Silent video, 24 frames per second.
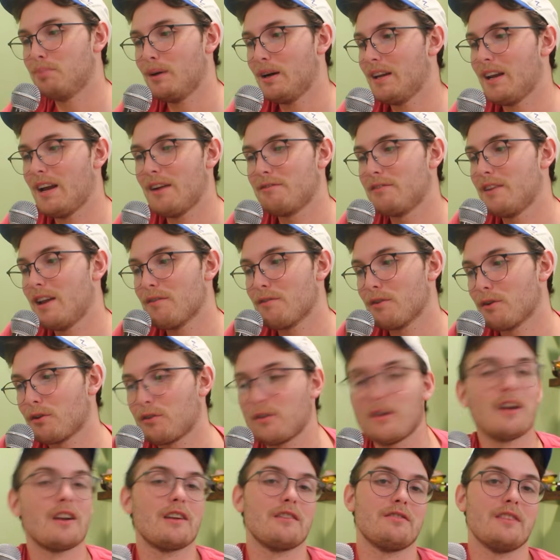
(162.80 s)
but I've never
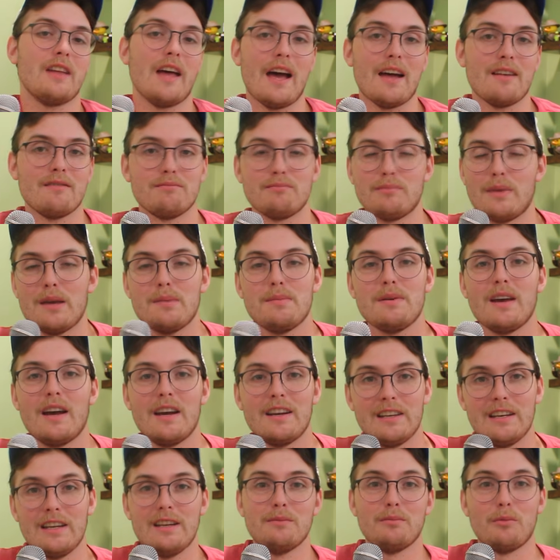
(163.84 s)
thought of that. Maybe I
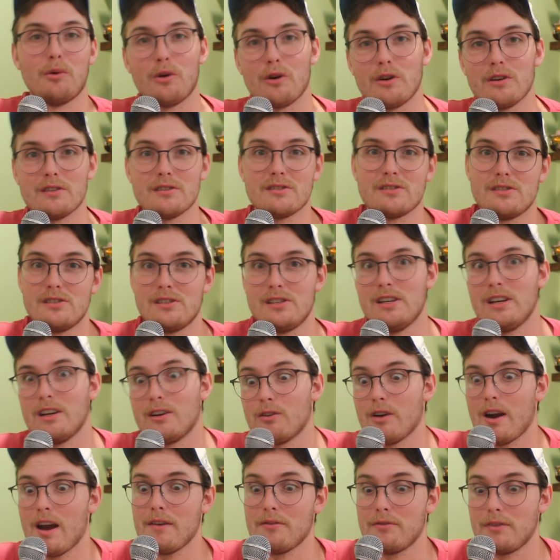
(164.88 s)
need more
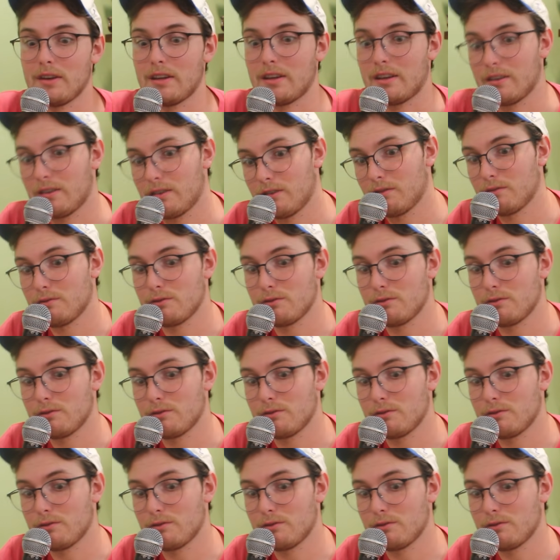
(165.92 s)
geographic